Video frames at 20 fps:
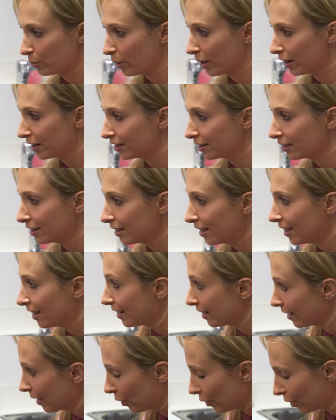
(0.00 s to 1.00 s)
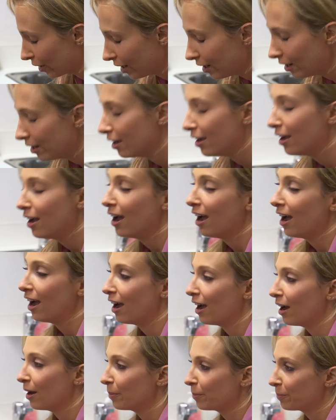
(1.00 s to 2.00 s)
waiting any longer.
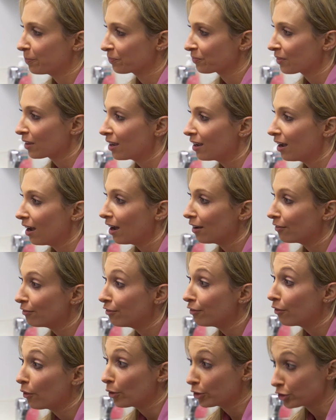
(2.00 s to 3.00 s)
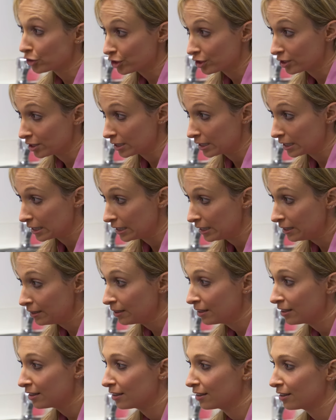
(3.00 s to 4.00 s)
Um,
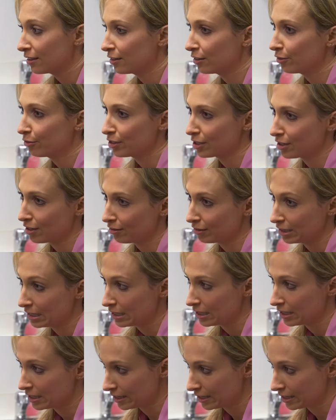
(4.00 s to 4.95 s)
unfortunately, the result is the